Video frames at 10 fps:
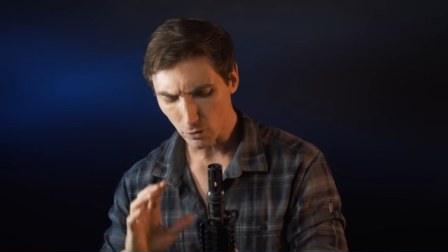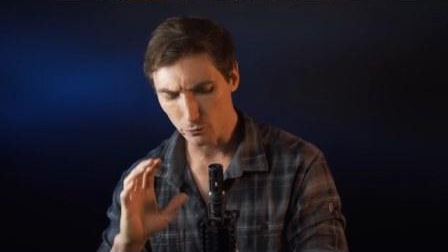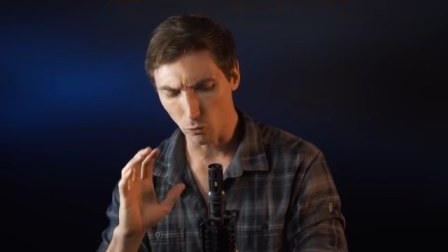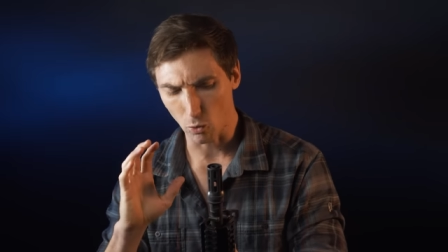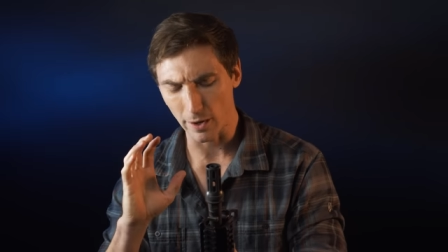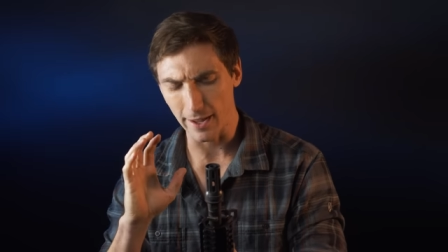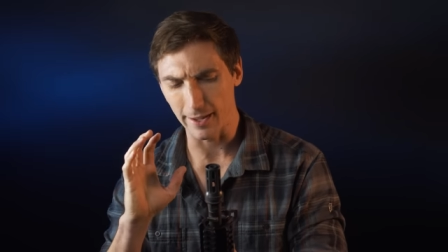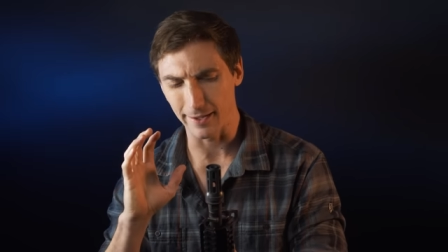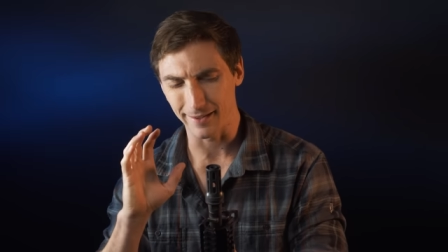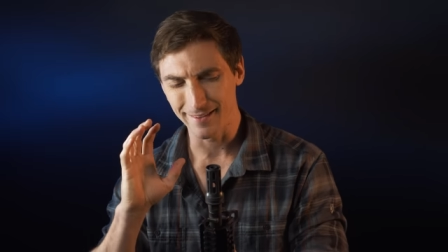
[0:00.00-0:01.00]
for
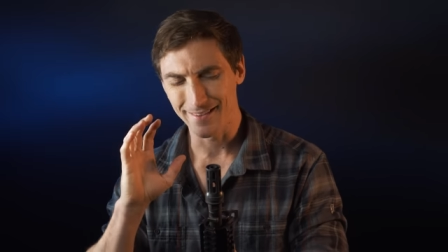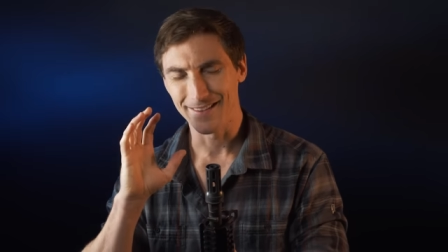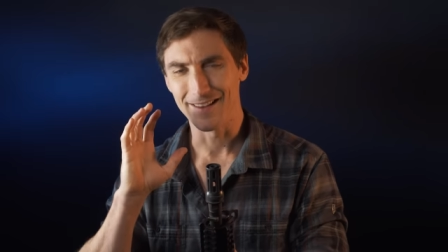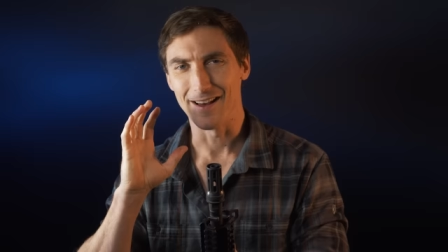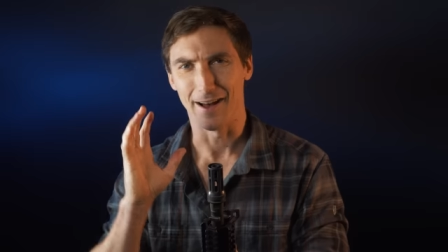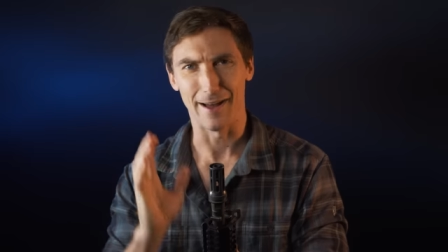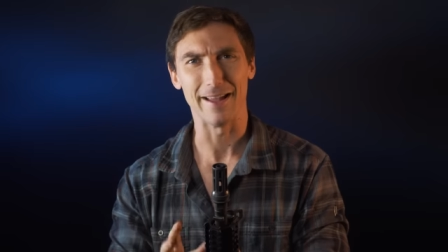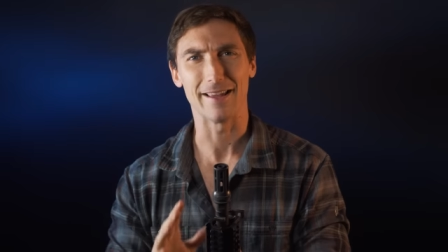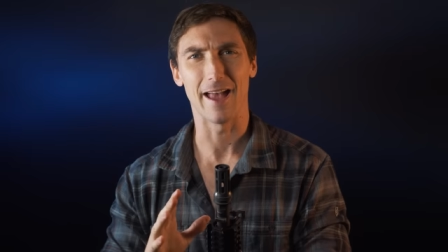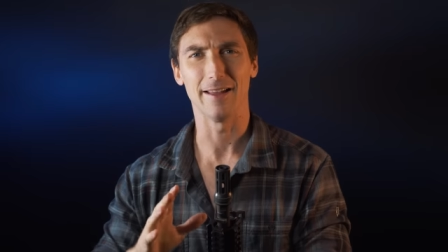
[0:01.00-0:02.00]
a
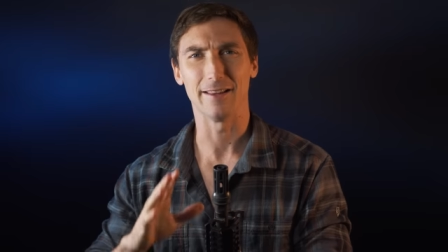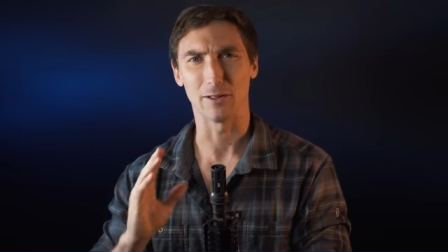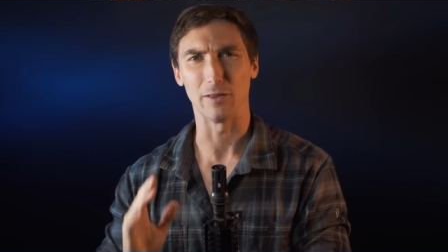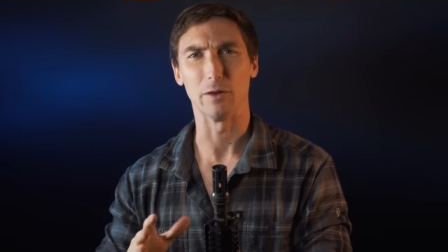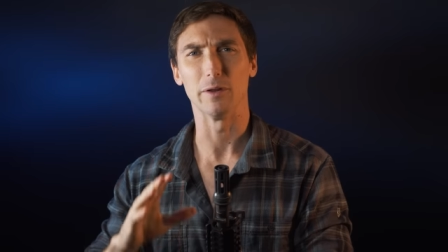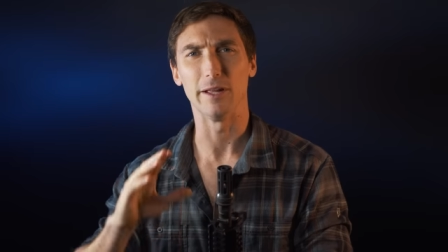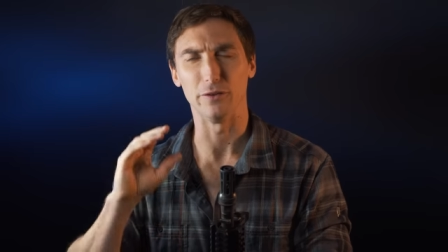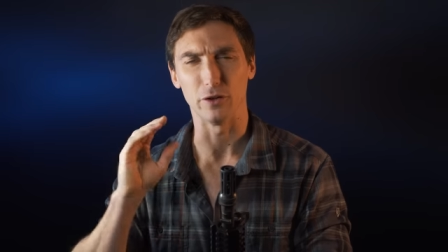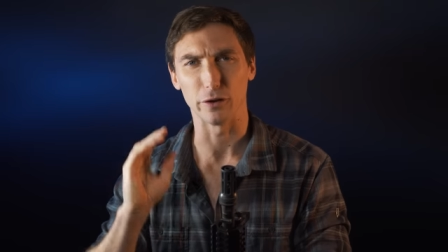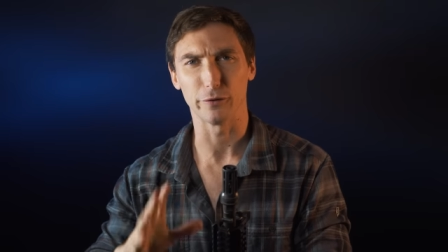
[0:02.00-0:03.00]
AK and a Galil,
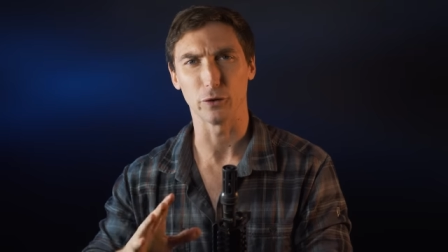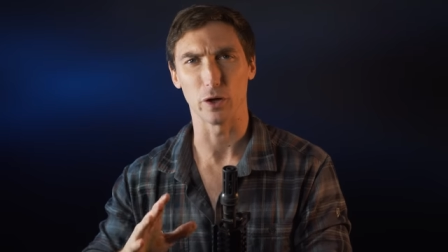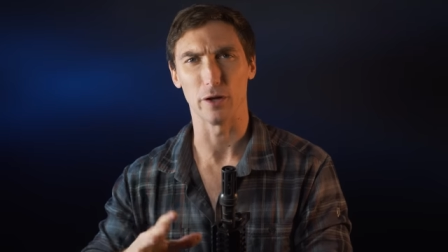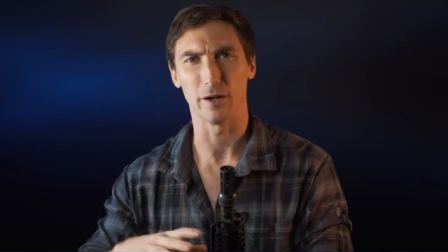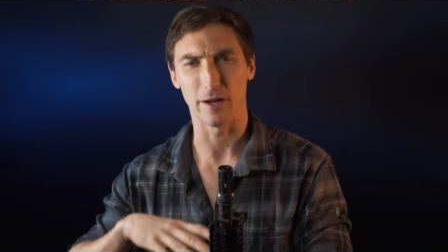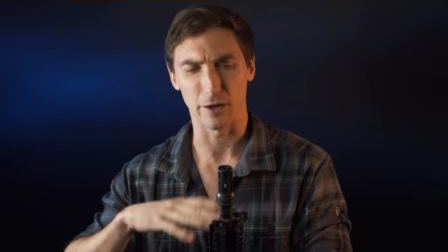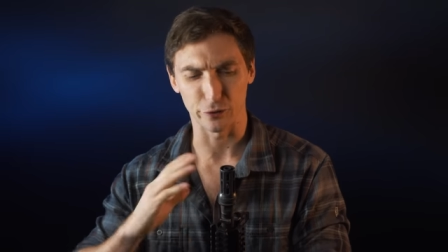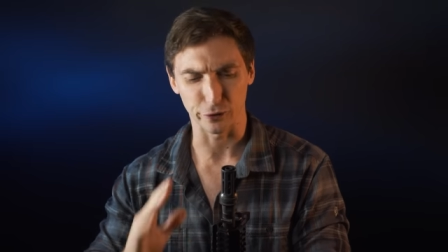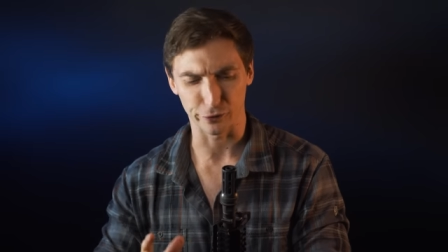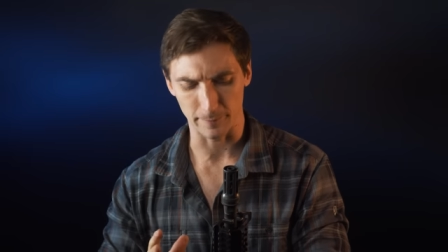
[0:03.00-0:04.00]
it does feel good. It
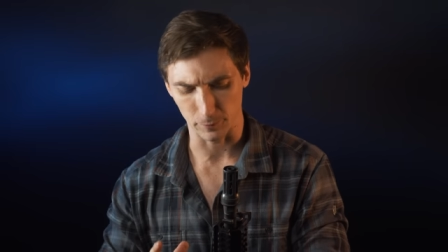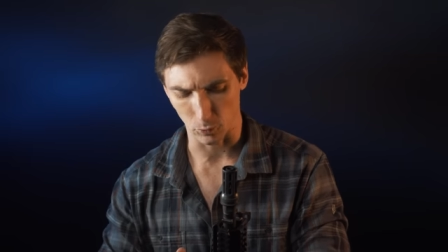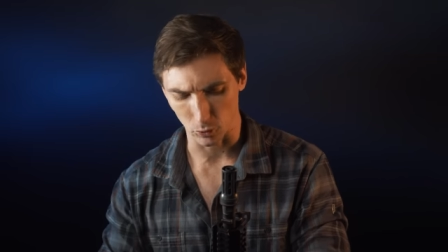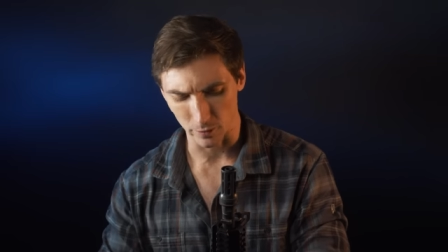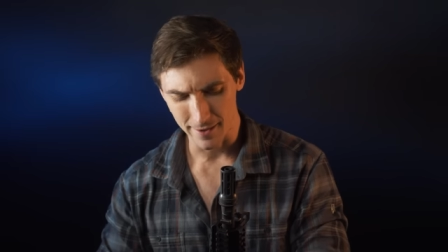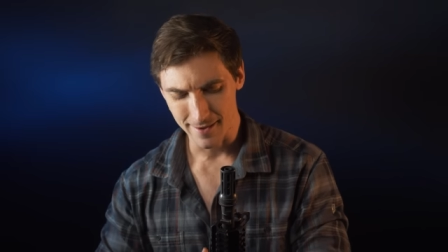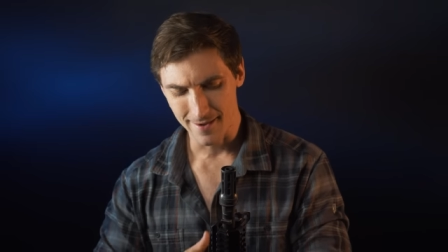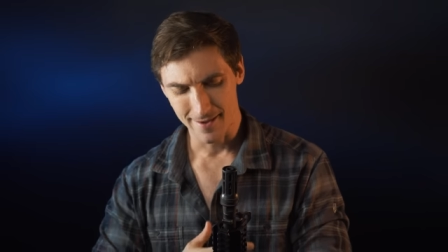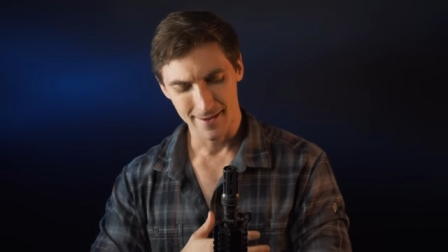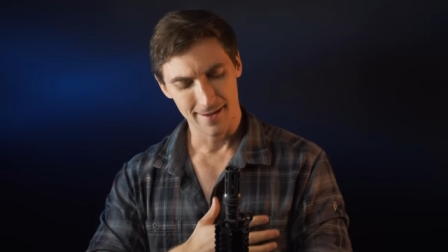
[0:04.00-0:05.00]
is acceptable.
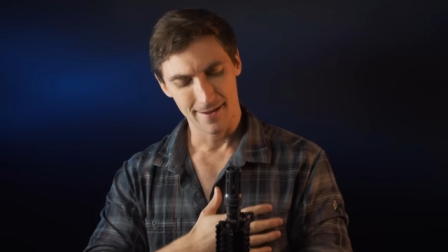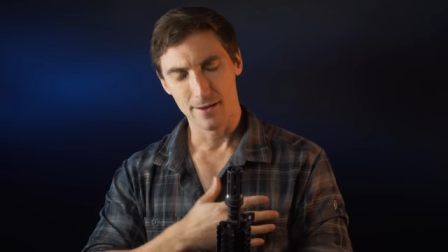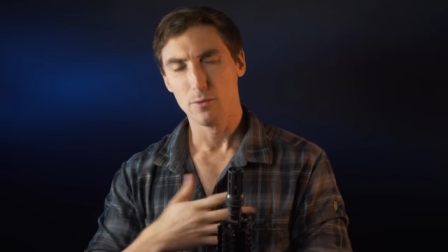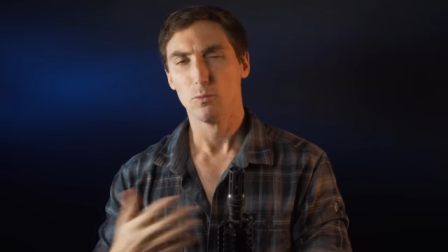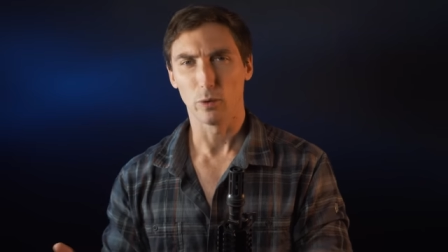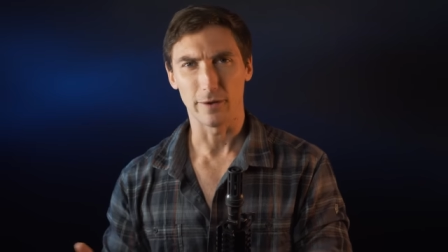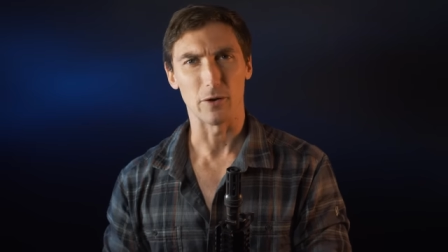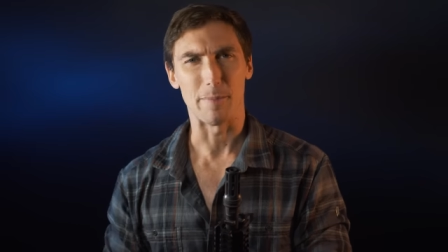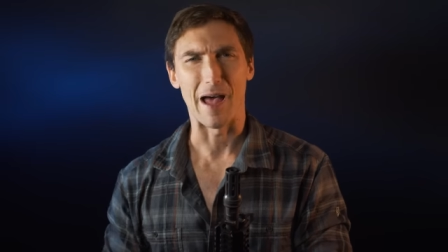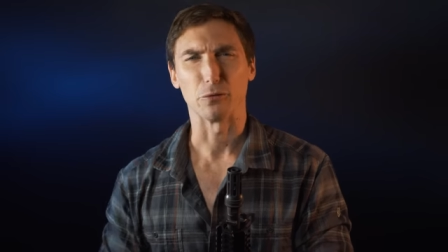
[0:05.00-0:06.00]
We'll give
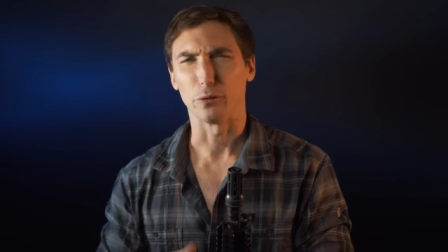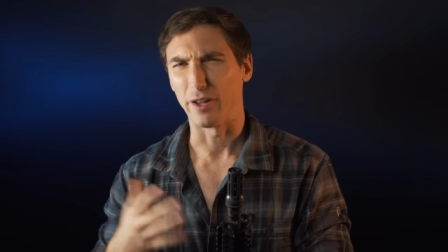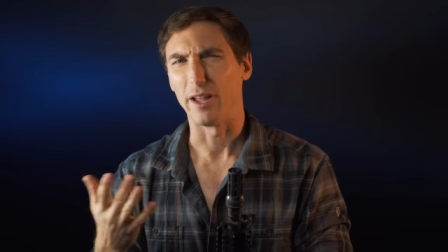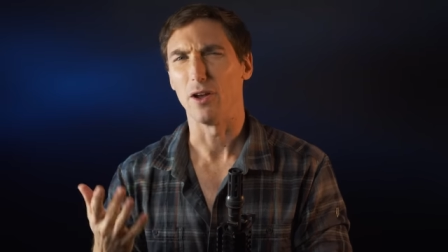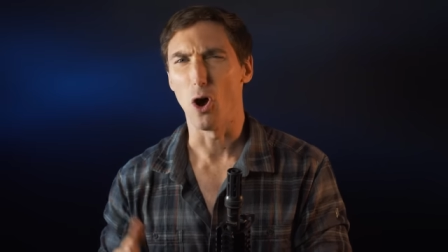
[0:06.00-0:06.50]
it a pass. We'll say,